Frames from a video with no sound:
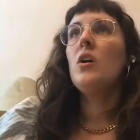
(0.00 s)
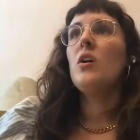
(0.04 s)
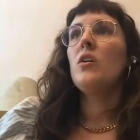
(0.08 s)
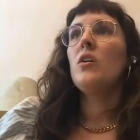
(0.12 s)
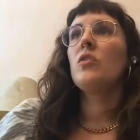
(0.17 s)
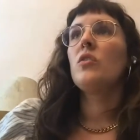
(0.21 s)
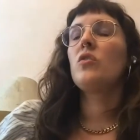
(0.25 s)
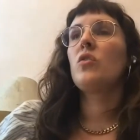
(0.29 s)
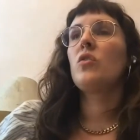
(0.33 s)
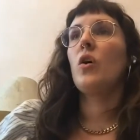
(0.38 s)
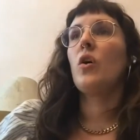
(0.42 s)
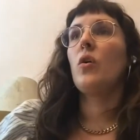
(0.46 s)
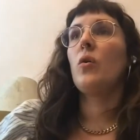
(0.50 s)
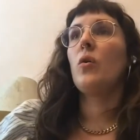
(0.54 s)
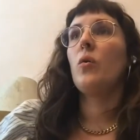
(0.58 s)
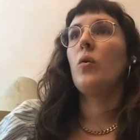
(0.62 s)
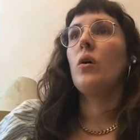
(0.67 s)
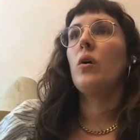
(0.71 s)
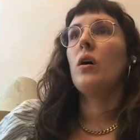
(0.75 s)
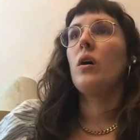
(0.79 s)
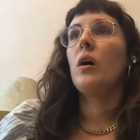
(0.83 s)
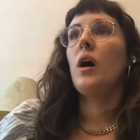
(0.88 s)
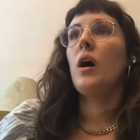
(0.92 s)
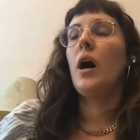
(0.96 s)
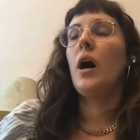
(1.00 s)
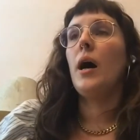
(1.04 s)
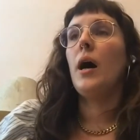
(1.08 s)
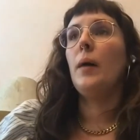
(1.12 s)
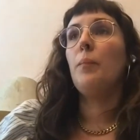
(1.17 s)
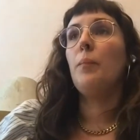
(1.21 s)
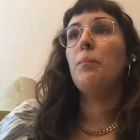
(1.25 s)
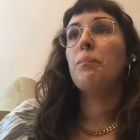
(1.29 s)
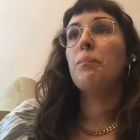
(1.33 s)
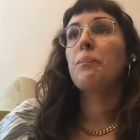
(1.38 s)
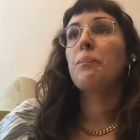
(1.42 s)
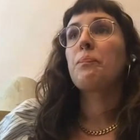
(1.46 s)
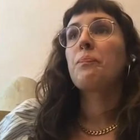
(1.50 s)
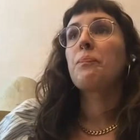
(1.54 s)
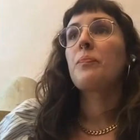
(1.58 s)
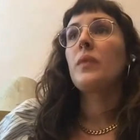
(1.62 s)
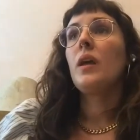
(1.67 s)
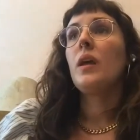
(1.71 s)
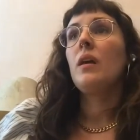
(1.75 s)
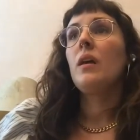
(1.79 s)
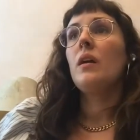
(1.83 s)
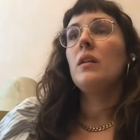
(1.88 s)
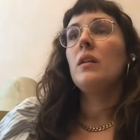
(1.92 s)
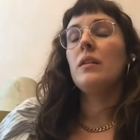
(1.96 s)
So
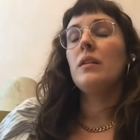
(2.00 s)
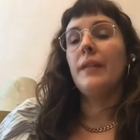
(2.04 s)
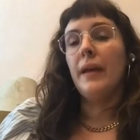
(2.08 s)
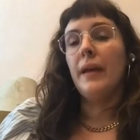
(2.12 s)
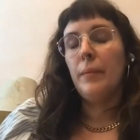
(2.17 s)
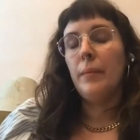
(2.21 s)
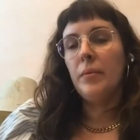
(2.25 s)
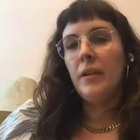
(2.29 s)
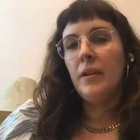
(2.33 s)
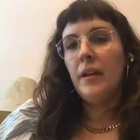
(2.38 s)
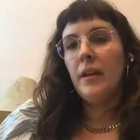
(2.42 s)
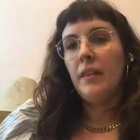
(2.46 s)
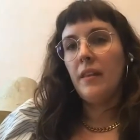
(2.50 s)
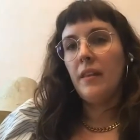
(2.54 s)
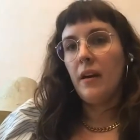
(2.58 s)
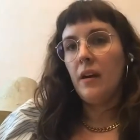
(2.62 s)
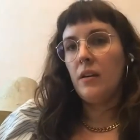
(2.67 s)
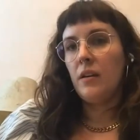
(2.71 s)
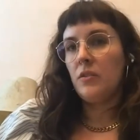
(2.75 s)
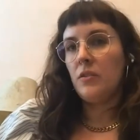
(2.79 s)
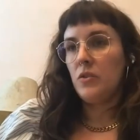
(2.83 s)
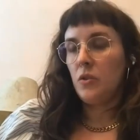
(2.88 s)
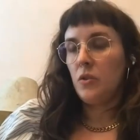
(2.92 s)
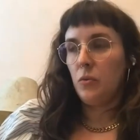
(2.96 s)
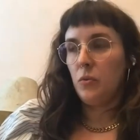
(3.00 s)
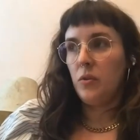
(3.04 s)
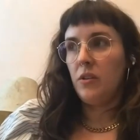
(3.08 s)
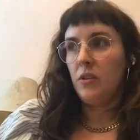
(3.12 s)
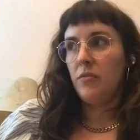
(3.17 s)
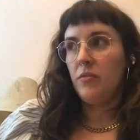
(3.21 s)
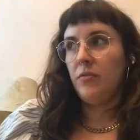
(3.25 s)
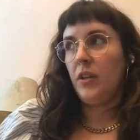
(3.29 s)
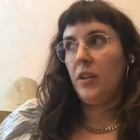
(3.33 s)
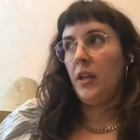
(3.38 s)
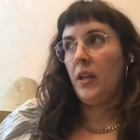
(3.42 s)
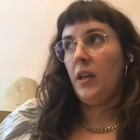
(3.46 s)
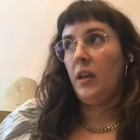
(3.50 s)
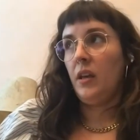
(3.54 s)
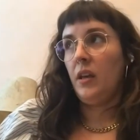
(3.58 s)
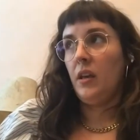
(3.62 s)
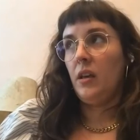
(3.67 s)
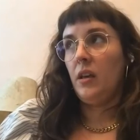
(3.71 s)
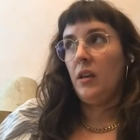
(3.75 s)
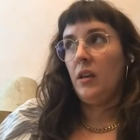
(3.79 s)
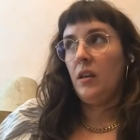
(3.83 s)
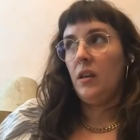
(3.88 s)
labeling that intuitively